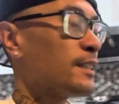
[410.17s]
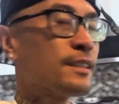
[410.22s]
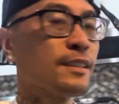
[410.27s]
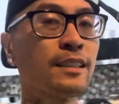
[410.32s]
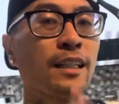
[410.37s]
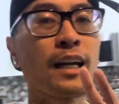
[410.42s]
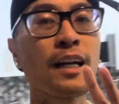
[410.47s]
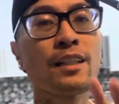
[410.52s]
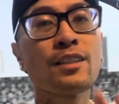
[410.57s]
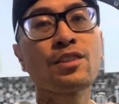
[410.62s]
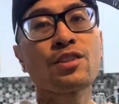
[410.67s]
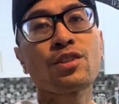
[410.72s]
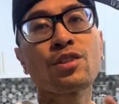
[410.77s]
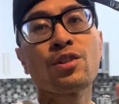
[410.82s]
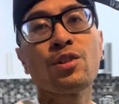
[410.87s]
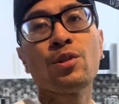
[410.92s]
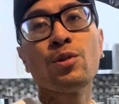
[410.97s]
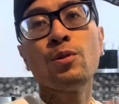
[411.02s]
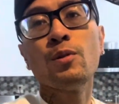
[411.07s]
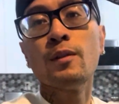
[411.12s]
Day
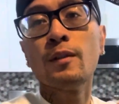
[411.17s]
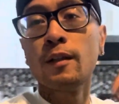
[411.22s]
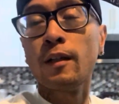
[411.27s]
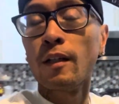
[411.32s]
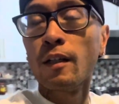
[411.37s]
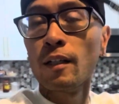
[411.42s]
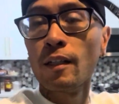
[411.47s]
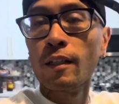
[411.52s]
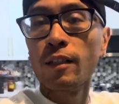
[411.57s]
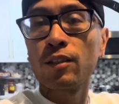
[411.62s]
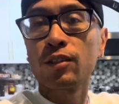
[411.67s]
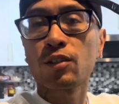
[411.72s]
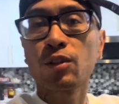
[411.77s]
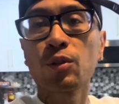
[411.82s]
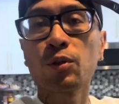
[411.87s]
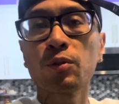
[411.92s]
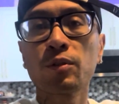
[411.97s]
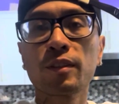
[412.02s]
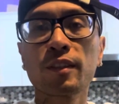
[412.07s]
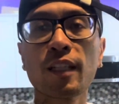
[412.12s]
2,
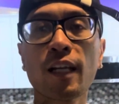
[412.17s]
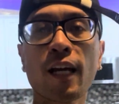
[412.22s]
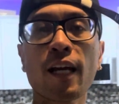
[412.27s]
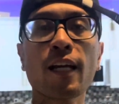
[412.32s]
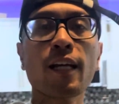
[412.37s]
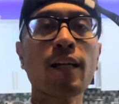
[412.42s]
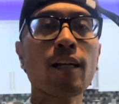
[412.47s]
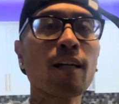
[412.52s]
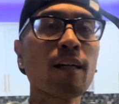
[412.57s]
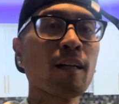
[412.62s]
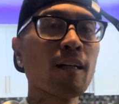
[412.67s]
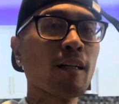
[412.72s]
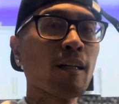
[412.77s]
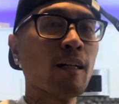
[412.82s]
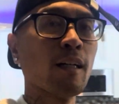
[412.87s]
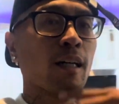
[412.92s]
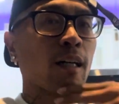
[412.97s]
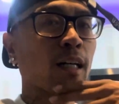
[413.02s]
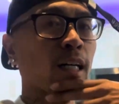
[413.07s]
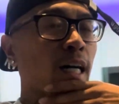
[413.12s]
Tuesday.
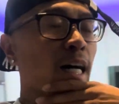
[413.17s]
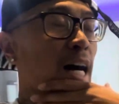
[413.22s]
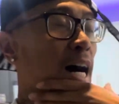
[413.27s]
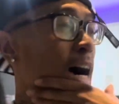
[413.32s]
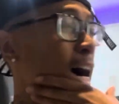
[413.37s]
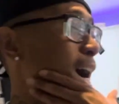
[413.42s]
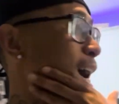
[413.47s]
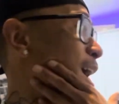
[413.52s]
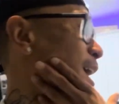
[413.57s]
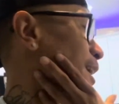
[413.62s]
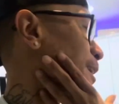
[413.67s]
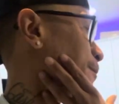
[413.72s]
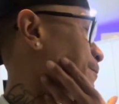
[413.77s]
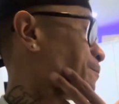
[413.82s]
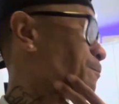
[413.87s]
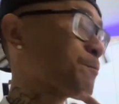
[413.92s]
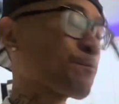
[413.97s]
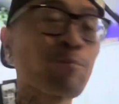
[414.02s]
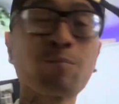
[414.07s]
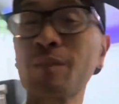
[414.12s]
I
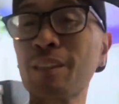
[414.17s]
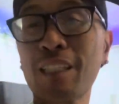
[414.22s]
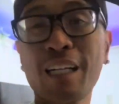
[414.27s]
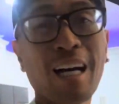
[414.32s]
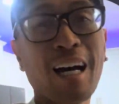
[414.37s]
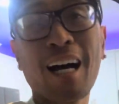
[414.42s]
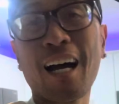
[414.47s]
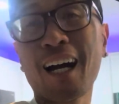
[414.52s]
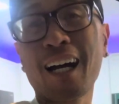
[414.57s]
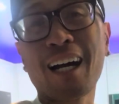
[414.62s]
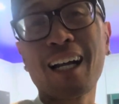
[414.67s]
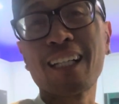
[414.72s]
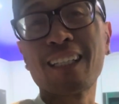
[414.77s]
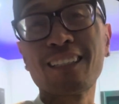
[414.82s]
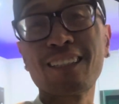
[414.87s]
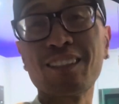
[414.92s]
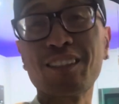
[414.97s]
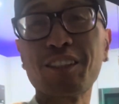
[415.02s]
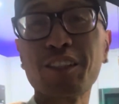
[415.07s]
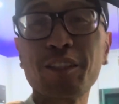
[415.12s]
gotta hit
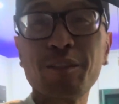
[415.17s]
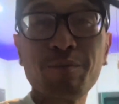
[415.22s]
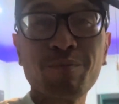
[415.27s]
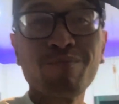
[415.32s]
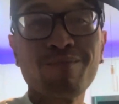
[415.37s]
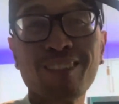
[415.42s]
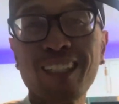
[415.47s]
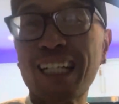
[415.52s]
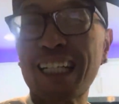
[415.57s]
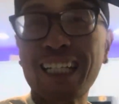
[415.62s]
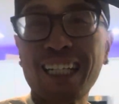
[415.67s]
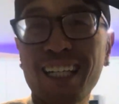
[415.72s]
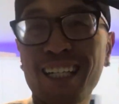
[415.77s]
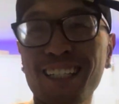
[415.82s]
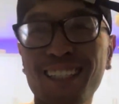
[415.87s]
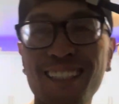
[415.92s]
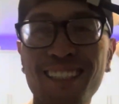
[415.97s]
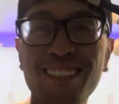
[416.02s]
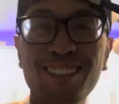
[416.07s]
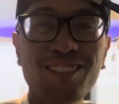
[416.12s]
the gym
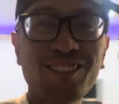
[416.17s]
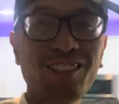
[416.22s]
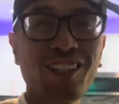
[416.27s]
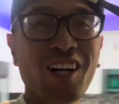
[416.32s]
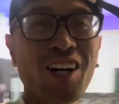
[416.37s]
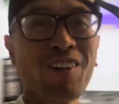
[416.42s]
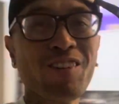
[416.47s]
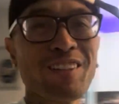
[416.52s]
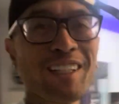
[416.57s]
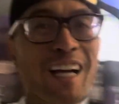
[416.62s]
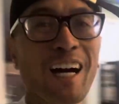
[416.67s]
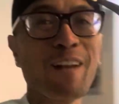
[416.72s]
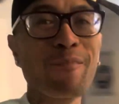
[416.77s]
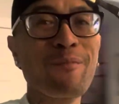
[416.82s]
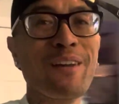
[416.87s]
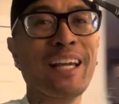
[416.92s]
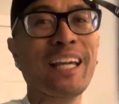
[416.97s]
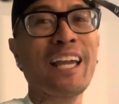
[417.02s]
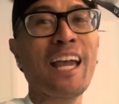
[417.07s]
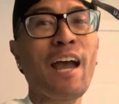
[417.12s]
again. You know, we gotta
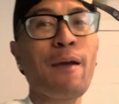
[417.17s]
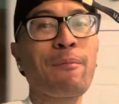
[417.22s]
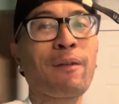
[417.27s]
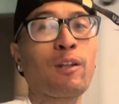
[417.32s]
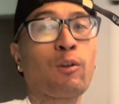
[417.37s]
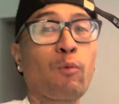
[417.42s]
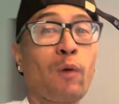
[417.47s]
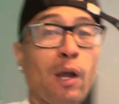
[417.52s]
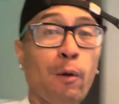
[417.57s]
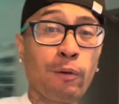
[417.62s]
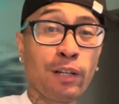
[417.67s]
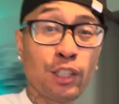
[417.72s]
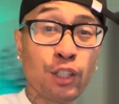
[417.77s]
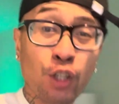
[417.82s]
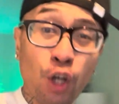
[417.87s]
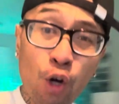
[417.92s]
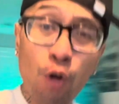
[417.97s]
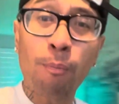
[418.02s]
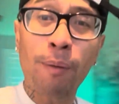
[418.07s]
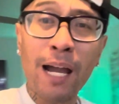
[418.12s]
make it happen the way we
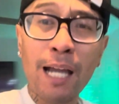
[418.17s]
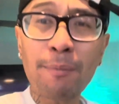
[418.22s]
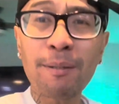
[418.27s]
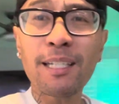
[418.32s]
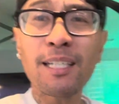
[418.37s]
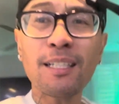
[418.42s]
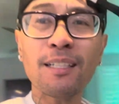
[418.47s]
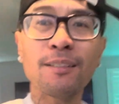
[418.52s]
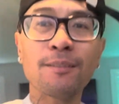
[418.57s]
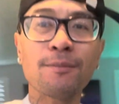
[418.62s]
do, baby.